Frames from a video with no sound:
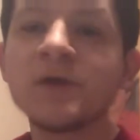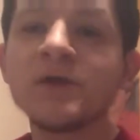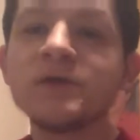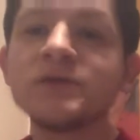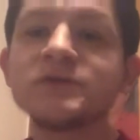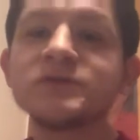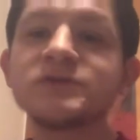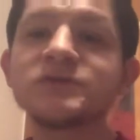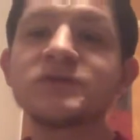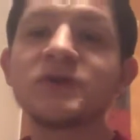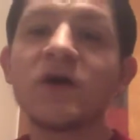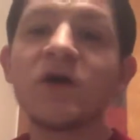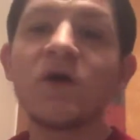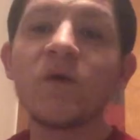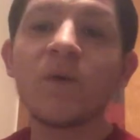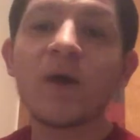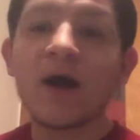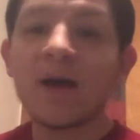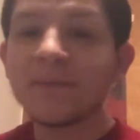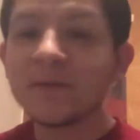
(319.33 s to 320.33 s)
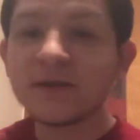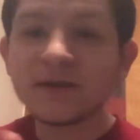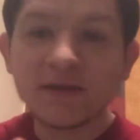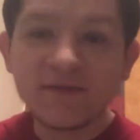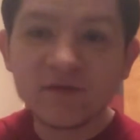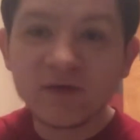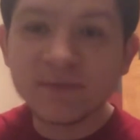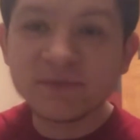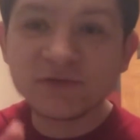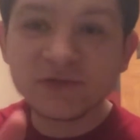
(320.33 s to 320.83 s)
So I'm gonna
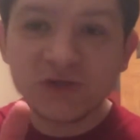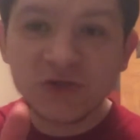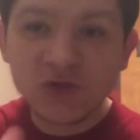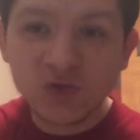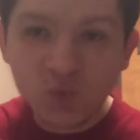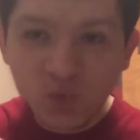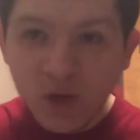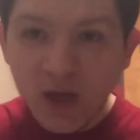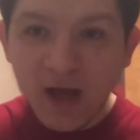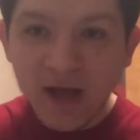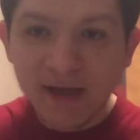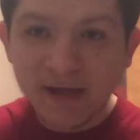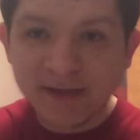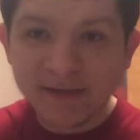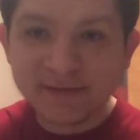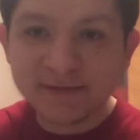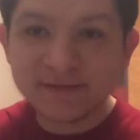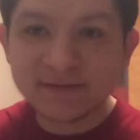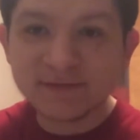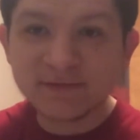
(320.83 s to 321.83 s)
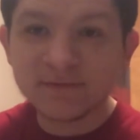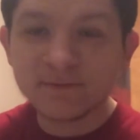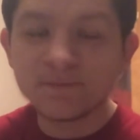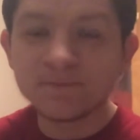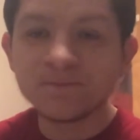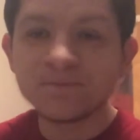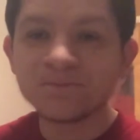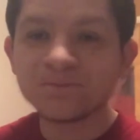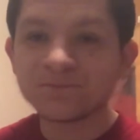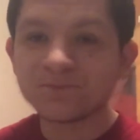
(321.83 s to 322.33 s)
leave it up to you guys.
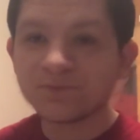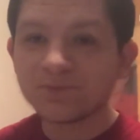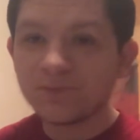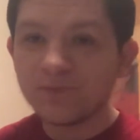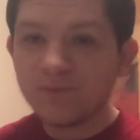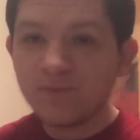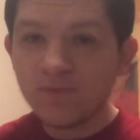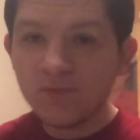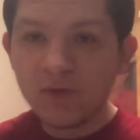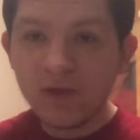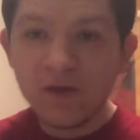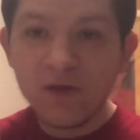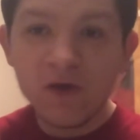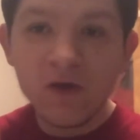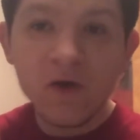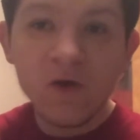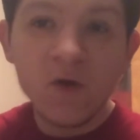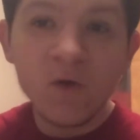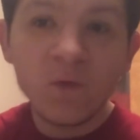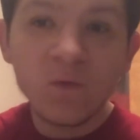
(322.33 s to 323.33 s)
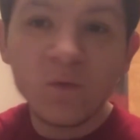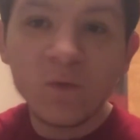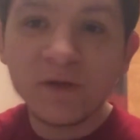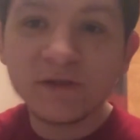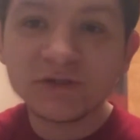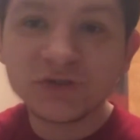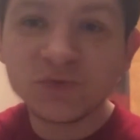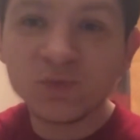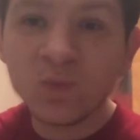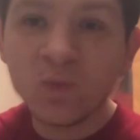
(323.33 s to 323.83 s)

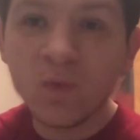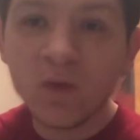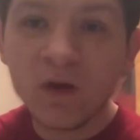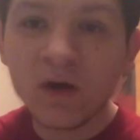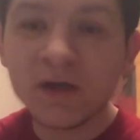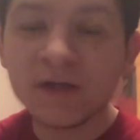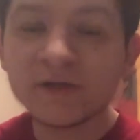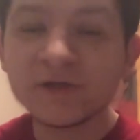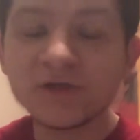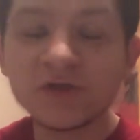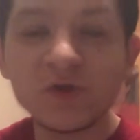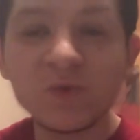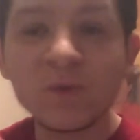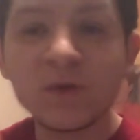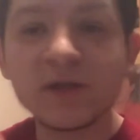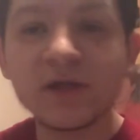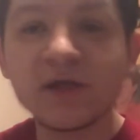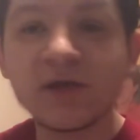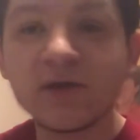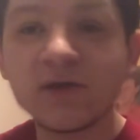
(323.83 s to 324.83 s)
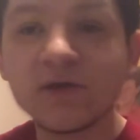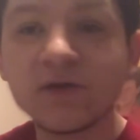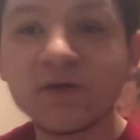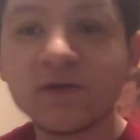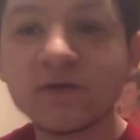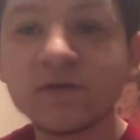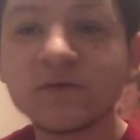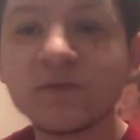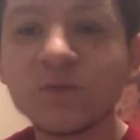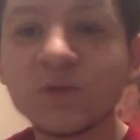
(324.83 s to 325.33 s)
Which one do you wanna
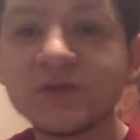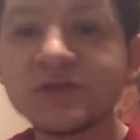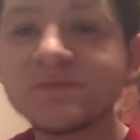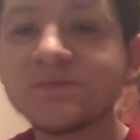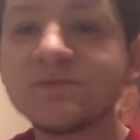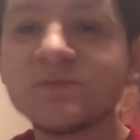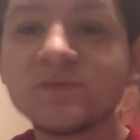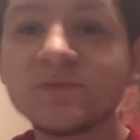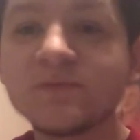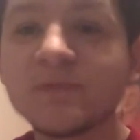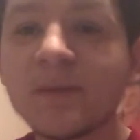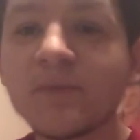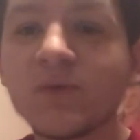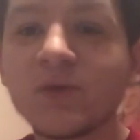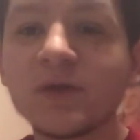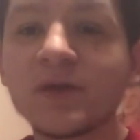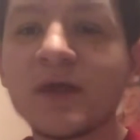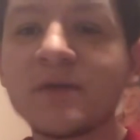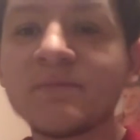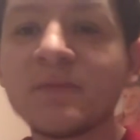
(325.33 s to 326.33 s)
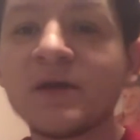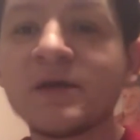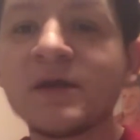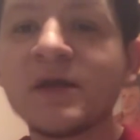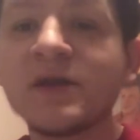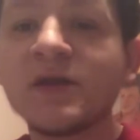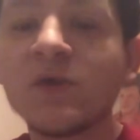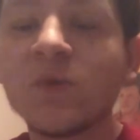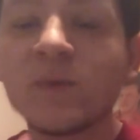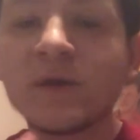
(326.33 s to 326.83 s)
hear? Which Memory Lane
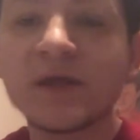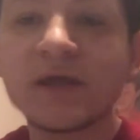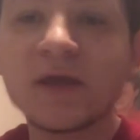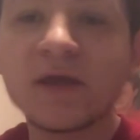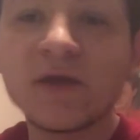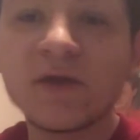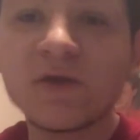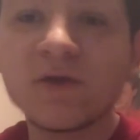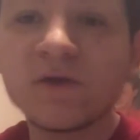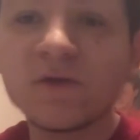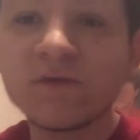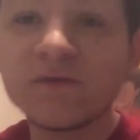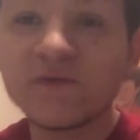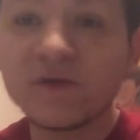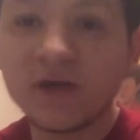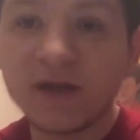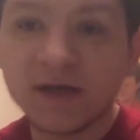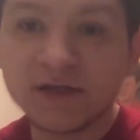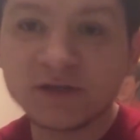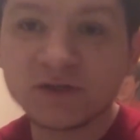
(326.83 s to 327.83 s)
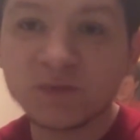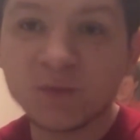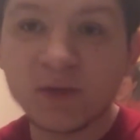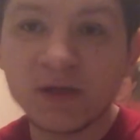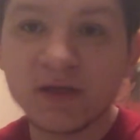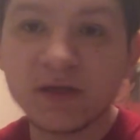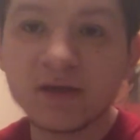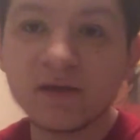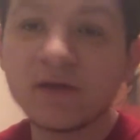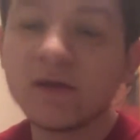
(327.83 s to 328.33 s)
Monday do you wanna hear for next
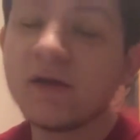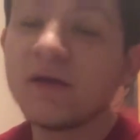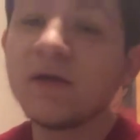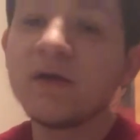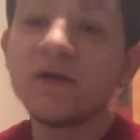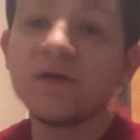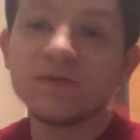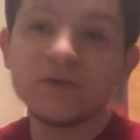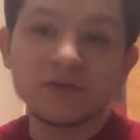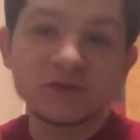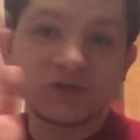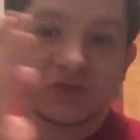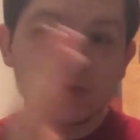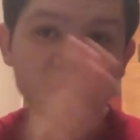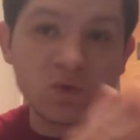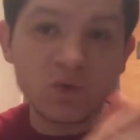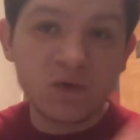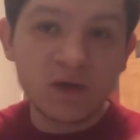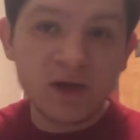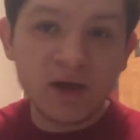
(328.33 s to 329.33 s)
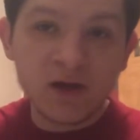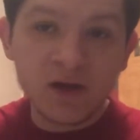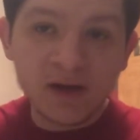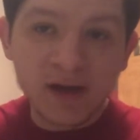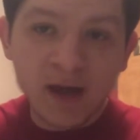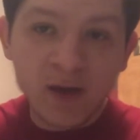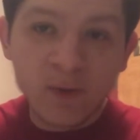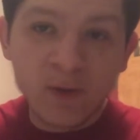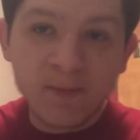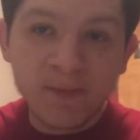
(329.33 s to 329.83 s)
week? the story on
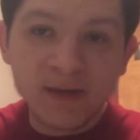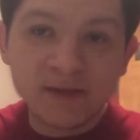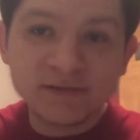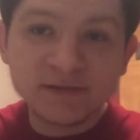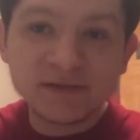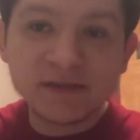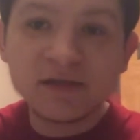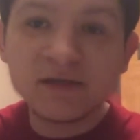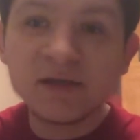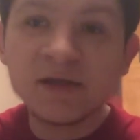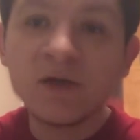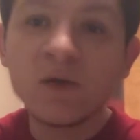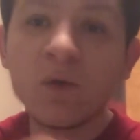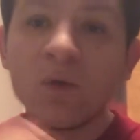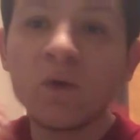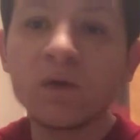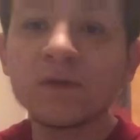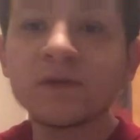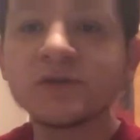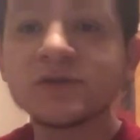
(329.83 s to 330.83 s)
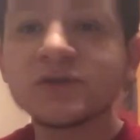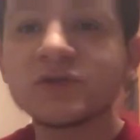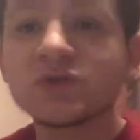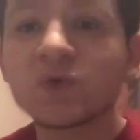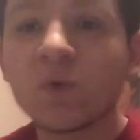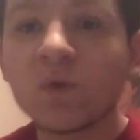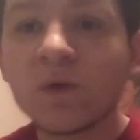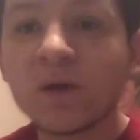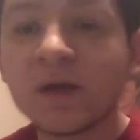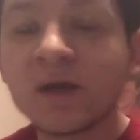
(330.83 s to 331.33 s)
how I met Sydney or the
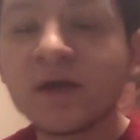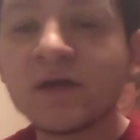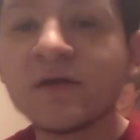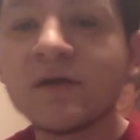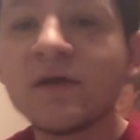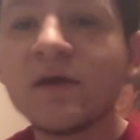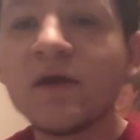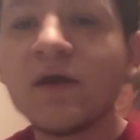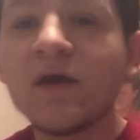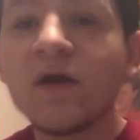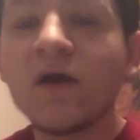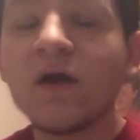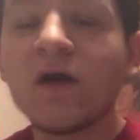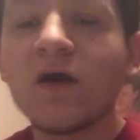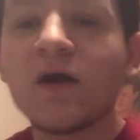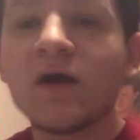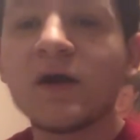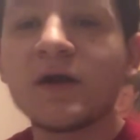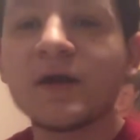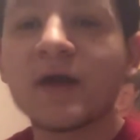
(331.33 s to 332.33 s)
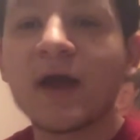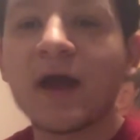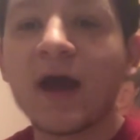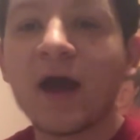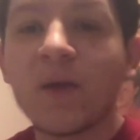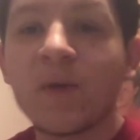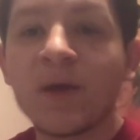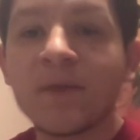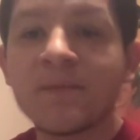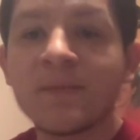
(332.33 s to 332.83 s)
story on
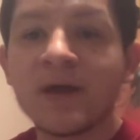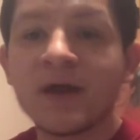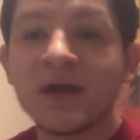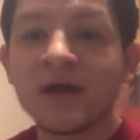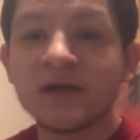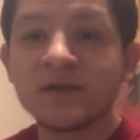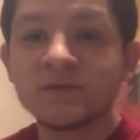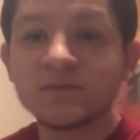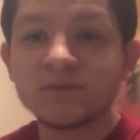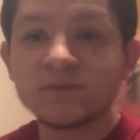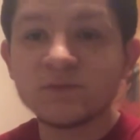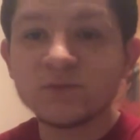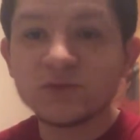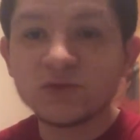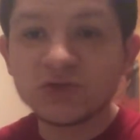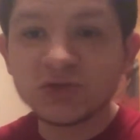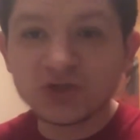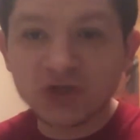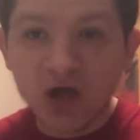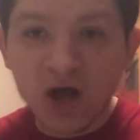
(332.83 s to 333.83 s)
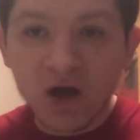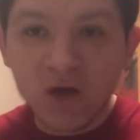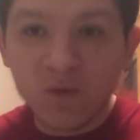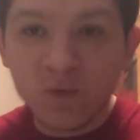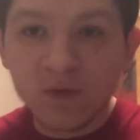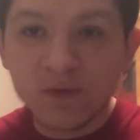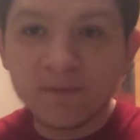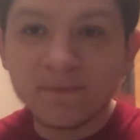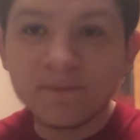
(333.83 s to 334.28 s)
how I met Joe.